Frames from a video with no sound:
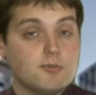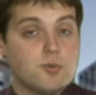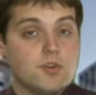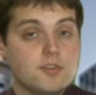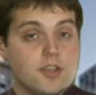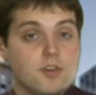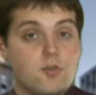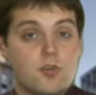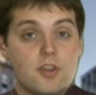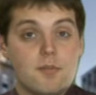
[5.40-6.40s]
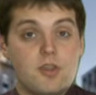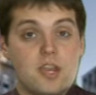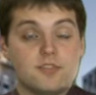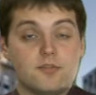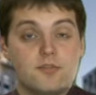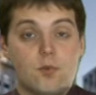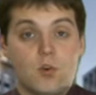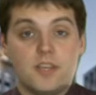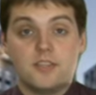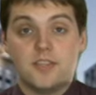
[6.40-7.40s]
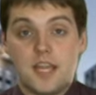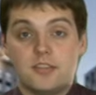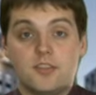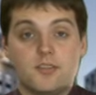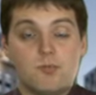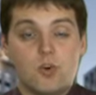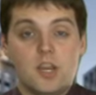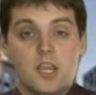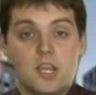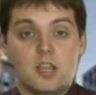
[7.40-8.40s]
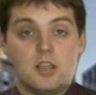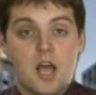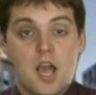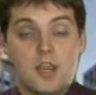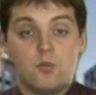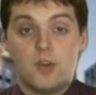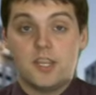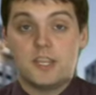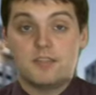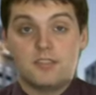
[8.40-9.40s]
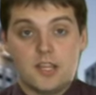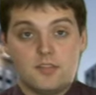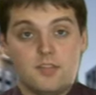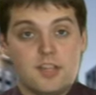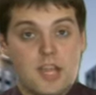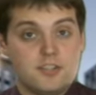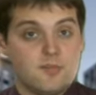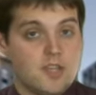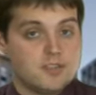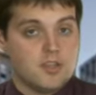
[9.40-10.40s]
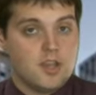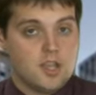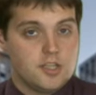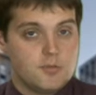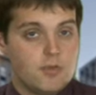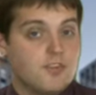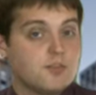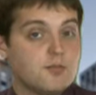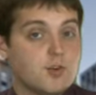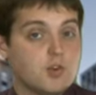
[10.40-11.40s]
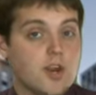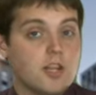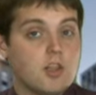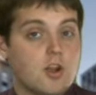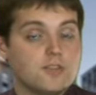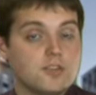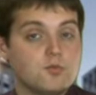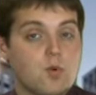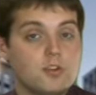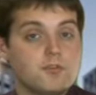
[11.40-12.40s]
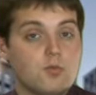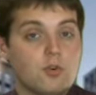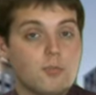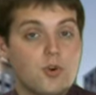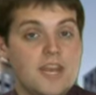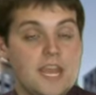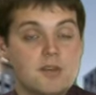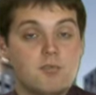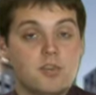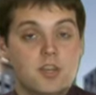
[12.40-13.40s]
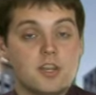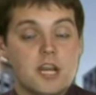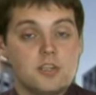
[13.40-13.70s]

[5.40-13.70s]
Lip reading: reported second quarter EPS of 40 cents this morning, in line with consensus estimates. The provision for credit losses was $4.8 million.